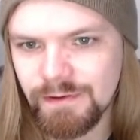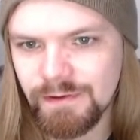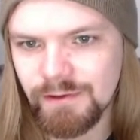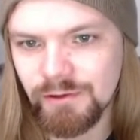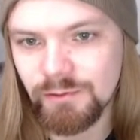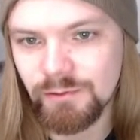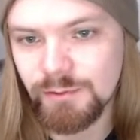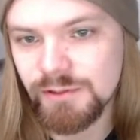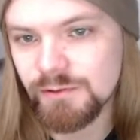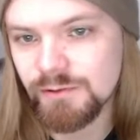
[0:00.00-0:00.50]

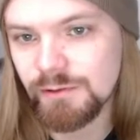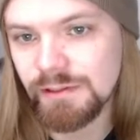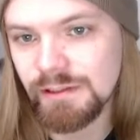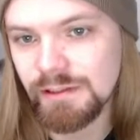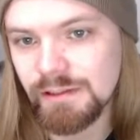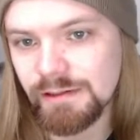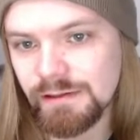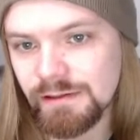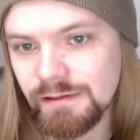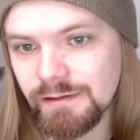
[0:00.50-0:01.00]
They're
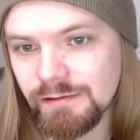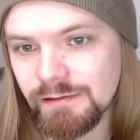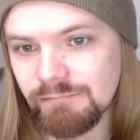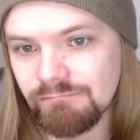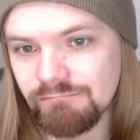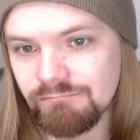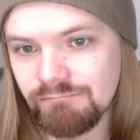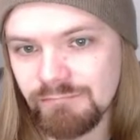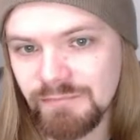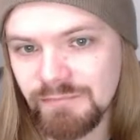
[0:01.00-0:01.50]

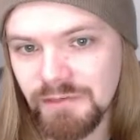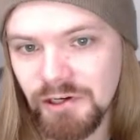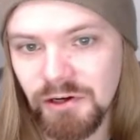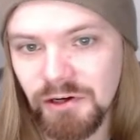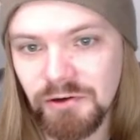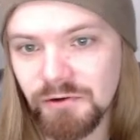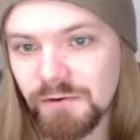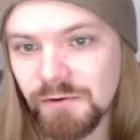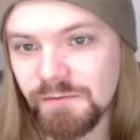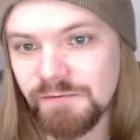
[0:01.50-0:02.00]
between
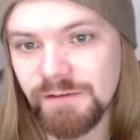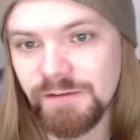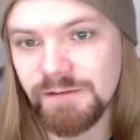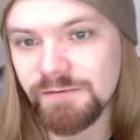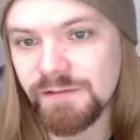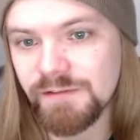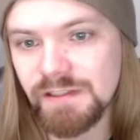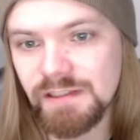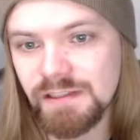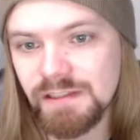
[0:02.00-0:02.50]

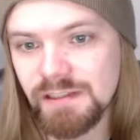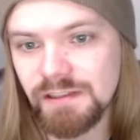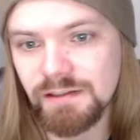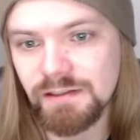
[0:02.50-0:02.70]
$150